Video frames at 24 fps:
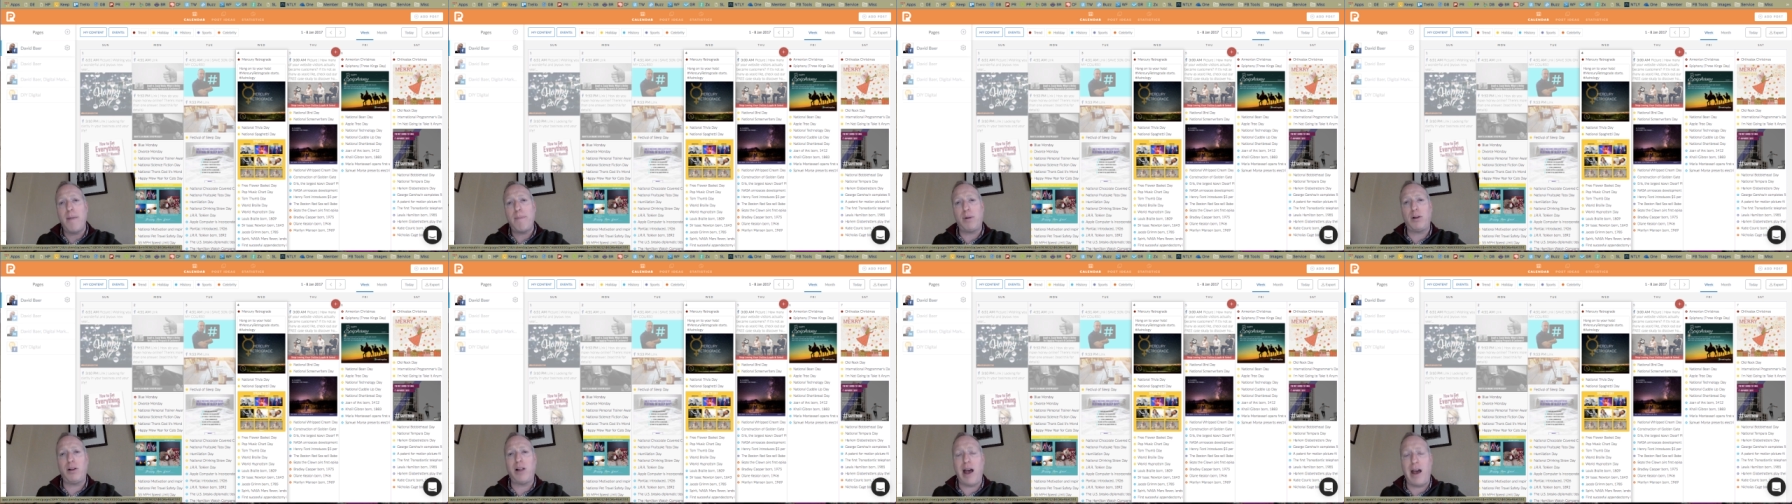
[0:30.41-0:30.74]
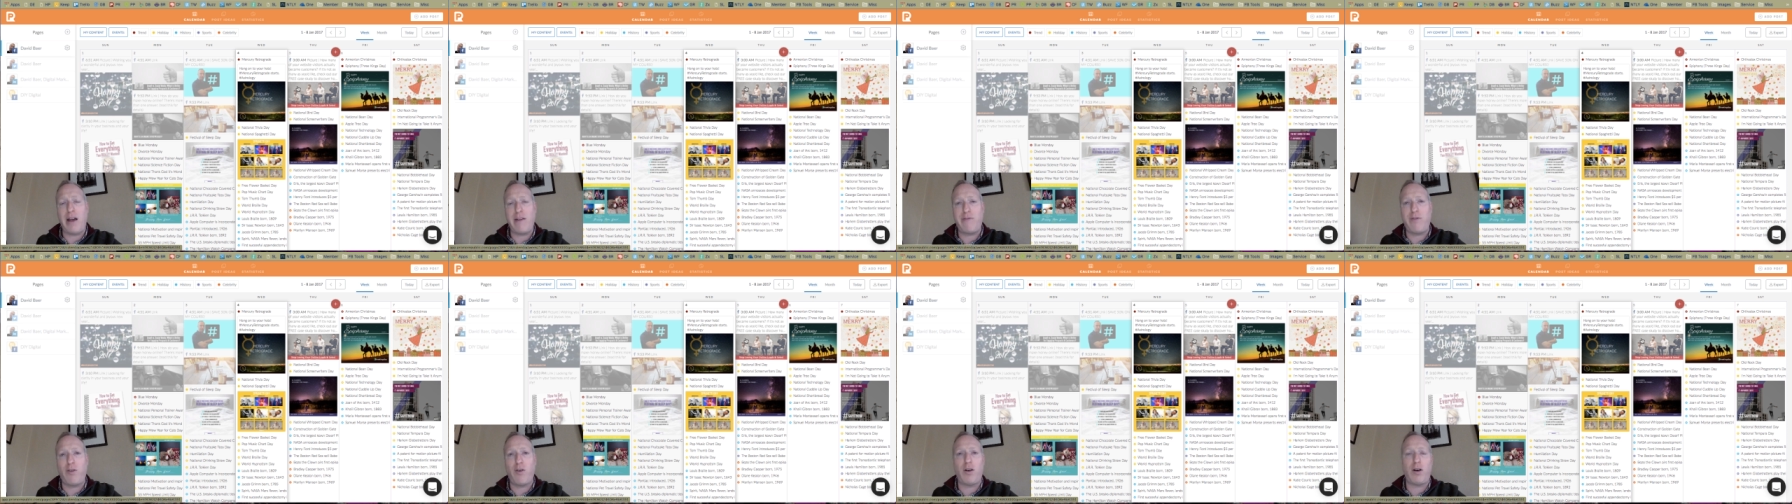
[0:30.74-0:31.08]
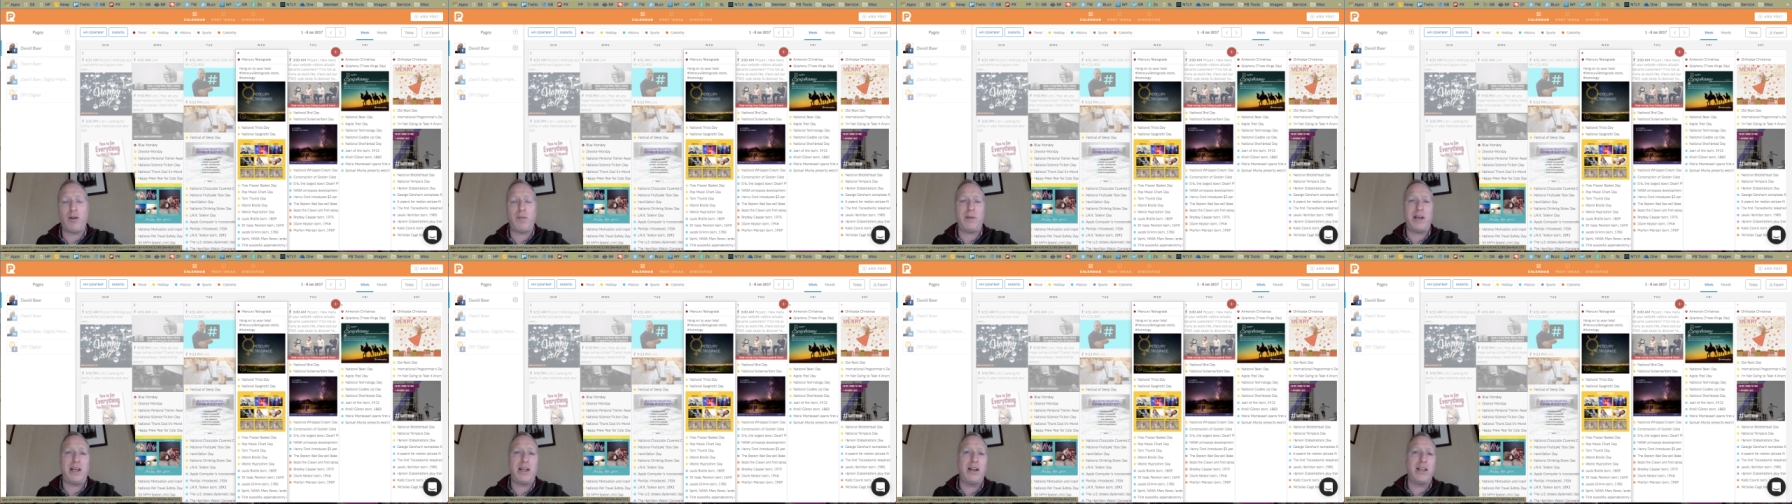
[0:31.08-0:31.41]

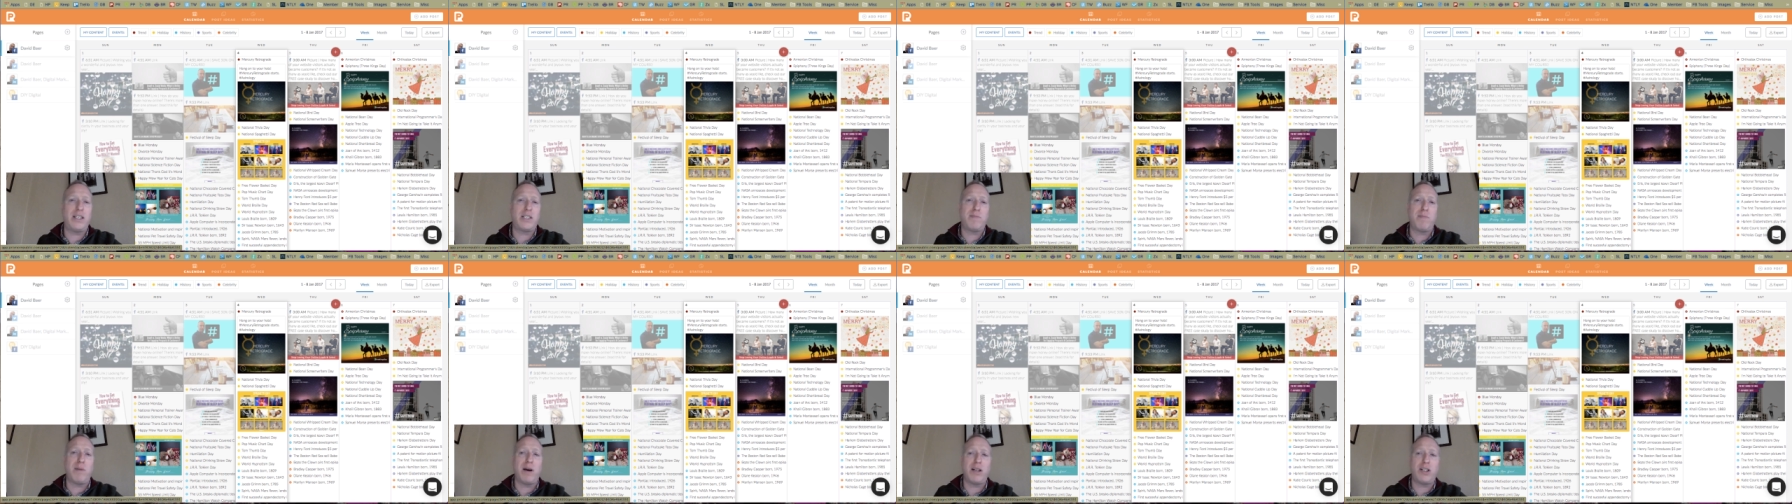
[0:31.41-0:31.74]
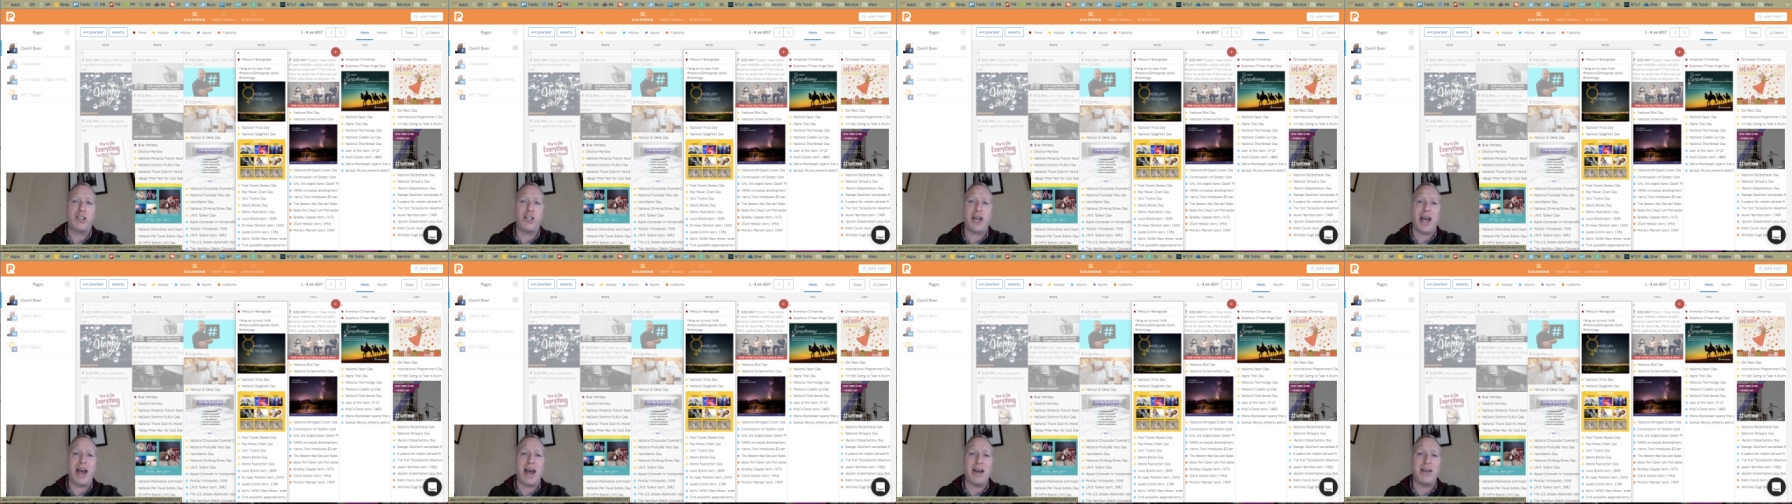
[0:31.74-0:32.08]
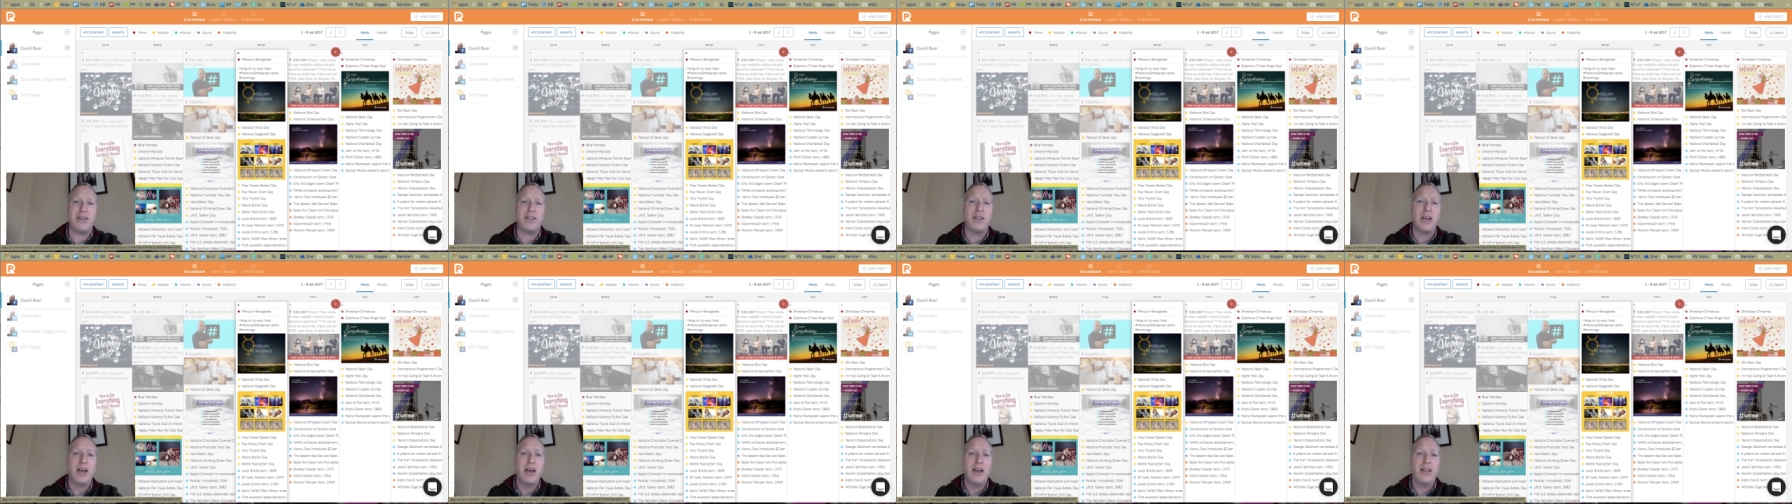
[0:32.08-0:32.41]
platform in as much
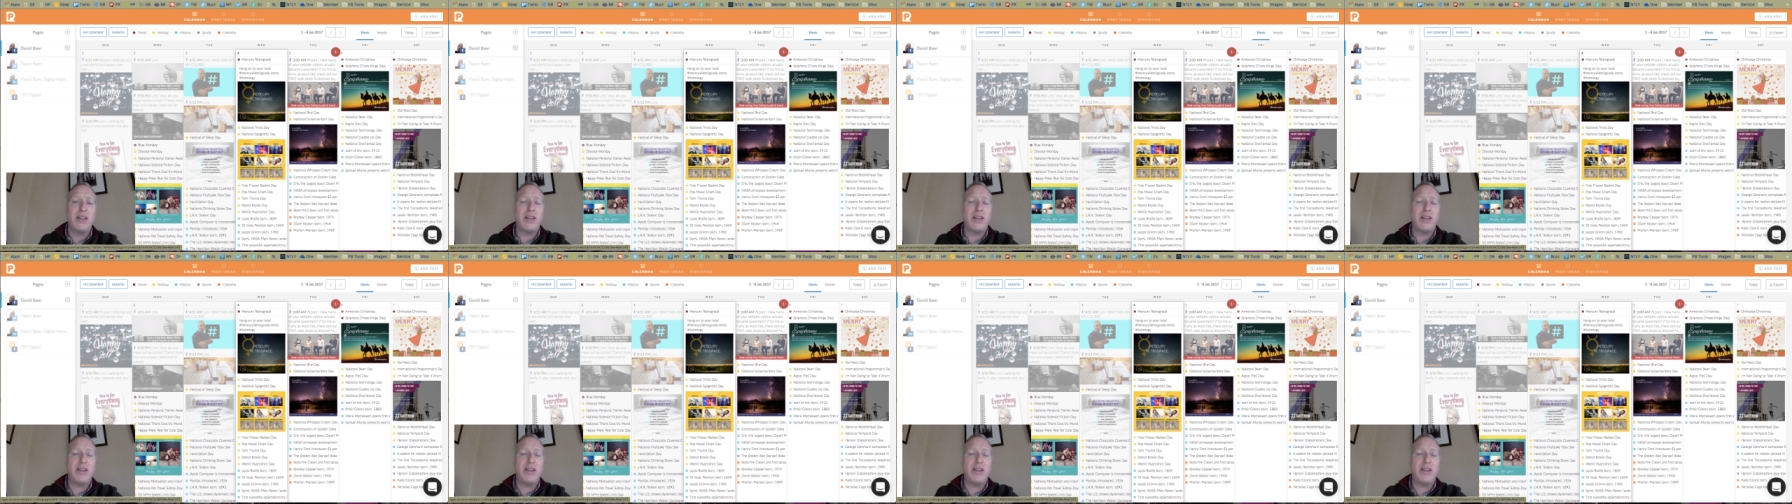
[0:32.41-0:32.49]
as